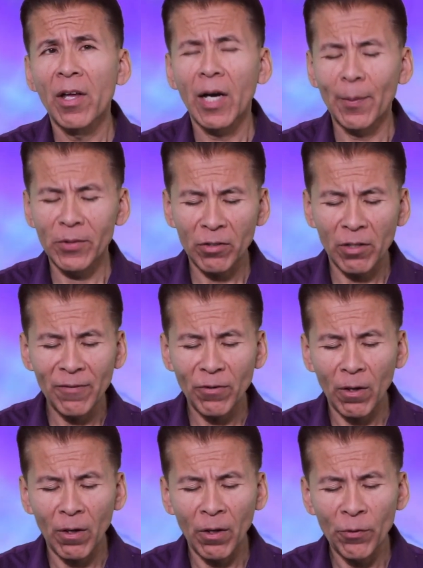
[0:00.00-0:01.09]
I'm sorry for
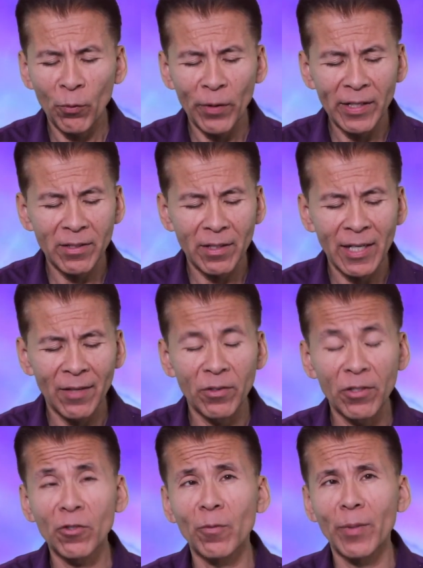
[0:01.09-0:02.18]
all the ways that I have
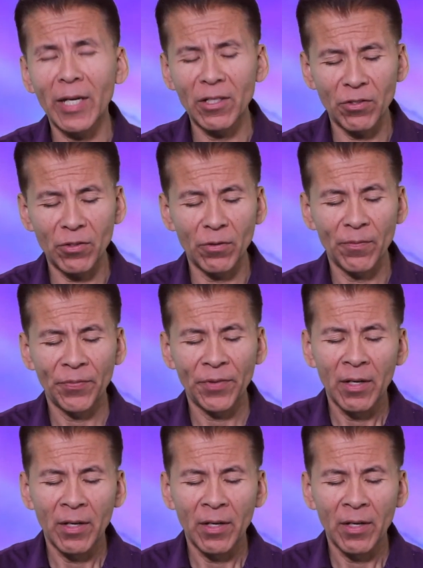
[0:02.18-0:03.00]
disobeyed you.